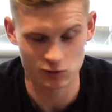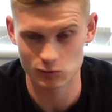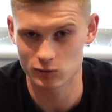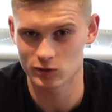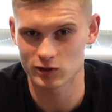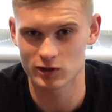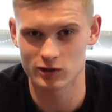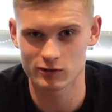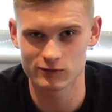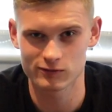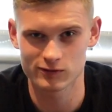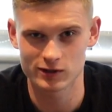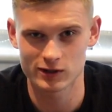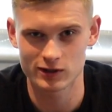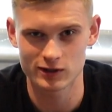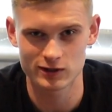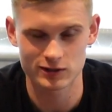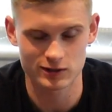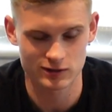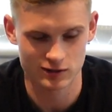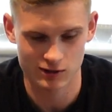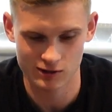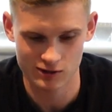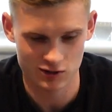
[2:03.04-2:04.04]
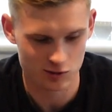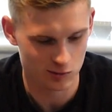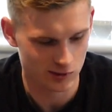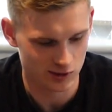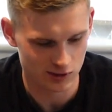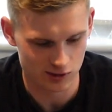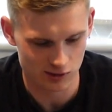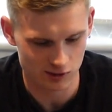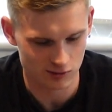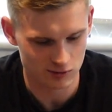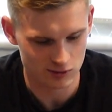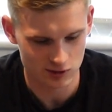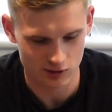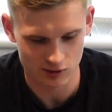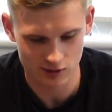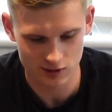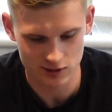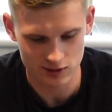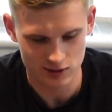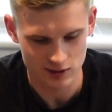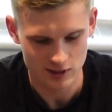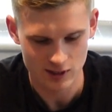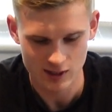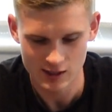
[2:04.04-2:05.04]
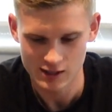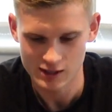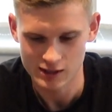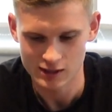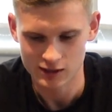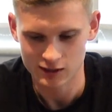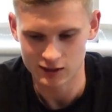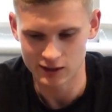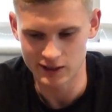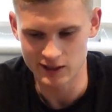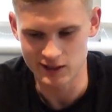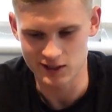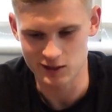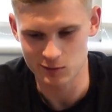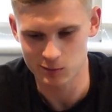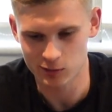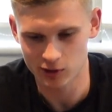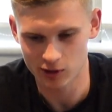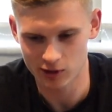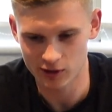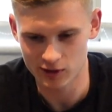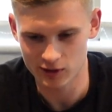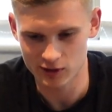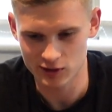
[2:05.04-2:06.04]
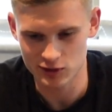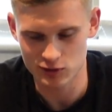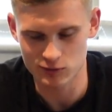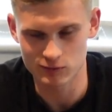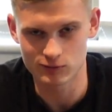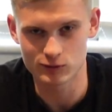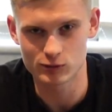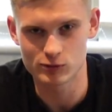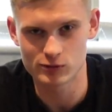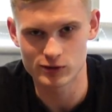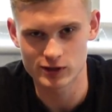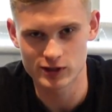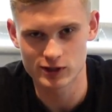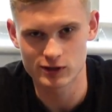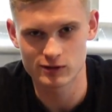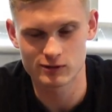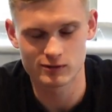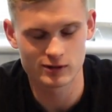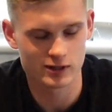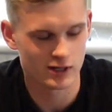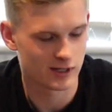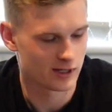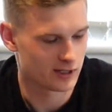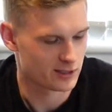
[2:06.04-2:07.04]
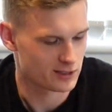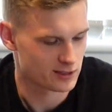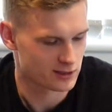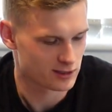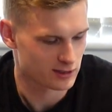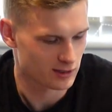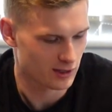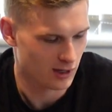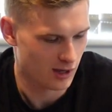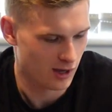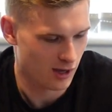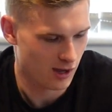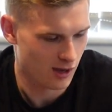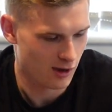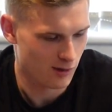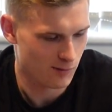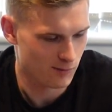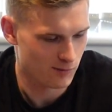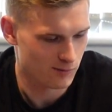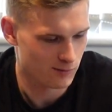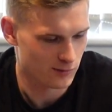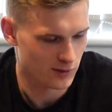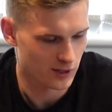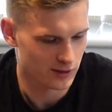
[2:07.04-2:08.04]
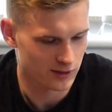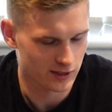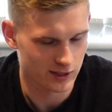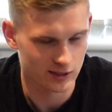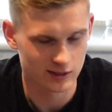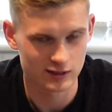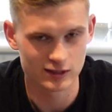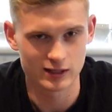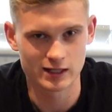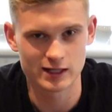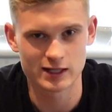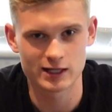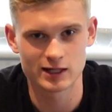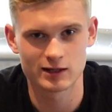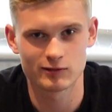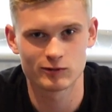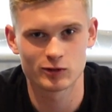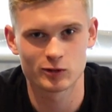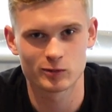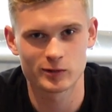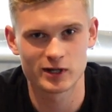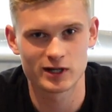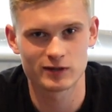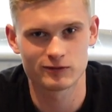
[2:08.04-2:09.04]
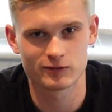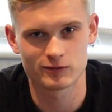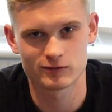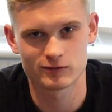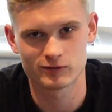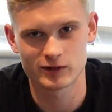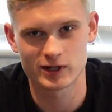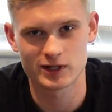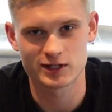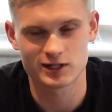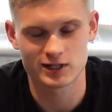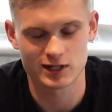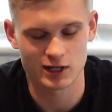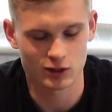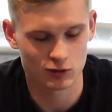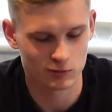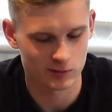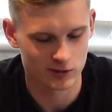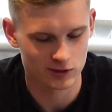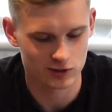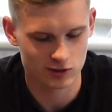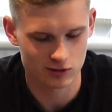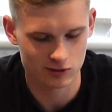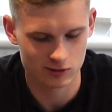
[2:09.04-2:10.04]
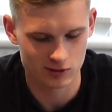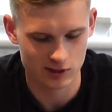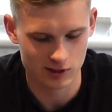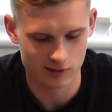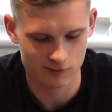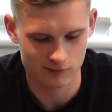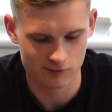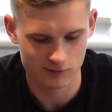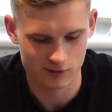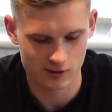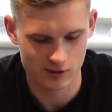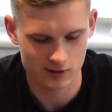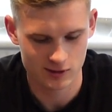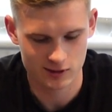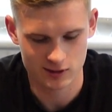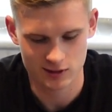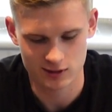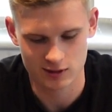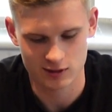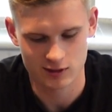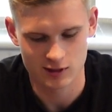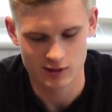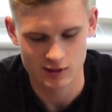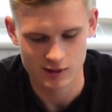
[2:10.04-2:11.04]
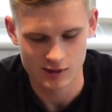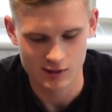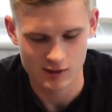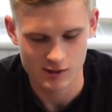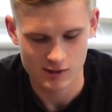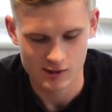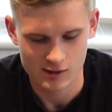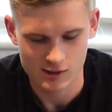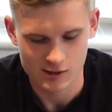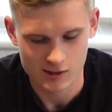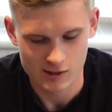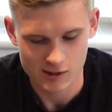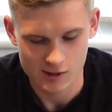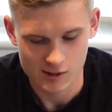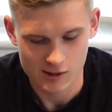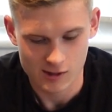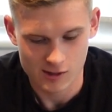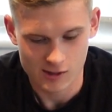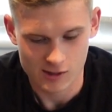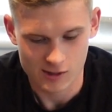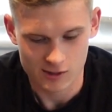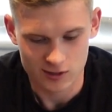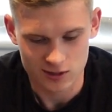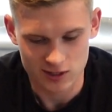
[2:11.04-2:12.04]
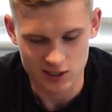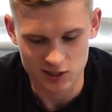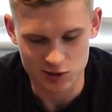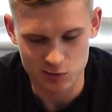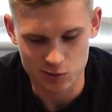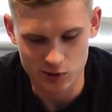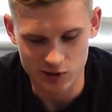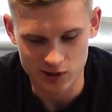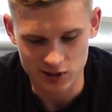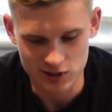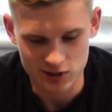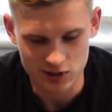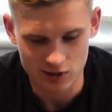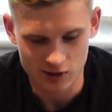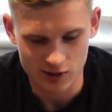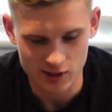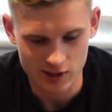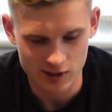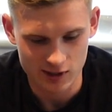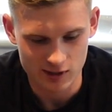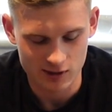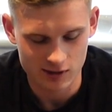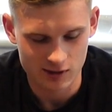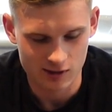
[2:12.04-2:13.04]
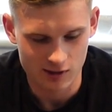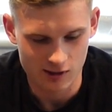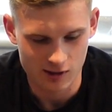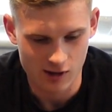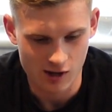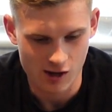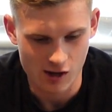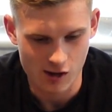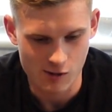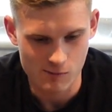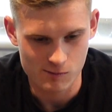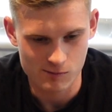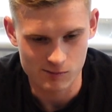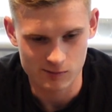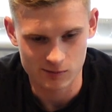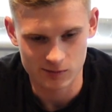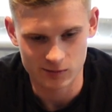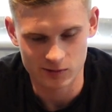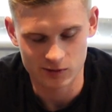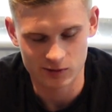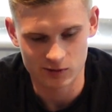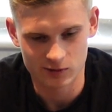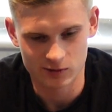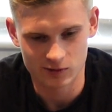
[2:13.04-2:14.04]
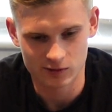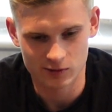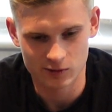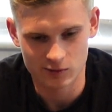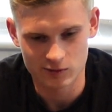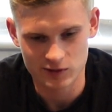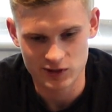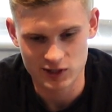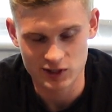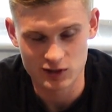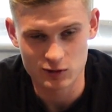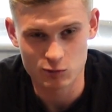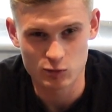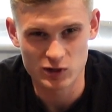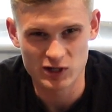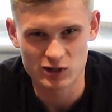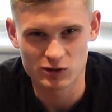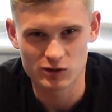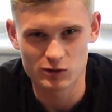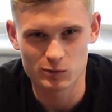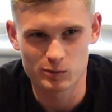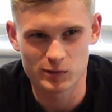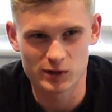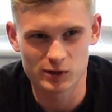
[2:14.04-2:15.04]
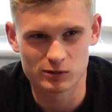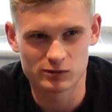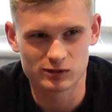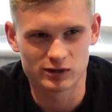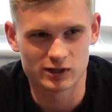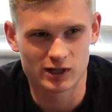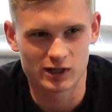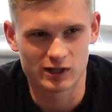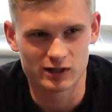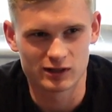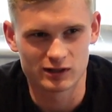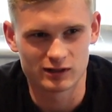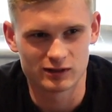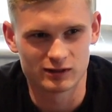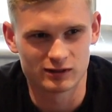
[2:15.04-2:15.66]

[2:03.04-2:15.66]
you want to go fast, go and speak to those guys. Lee supplied us with all the units, and then Lee and Romain from Racecar will be tuning it for us. So that's pretty exciting. Obviously, we got the build done,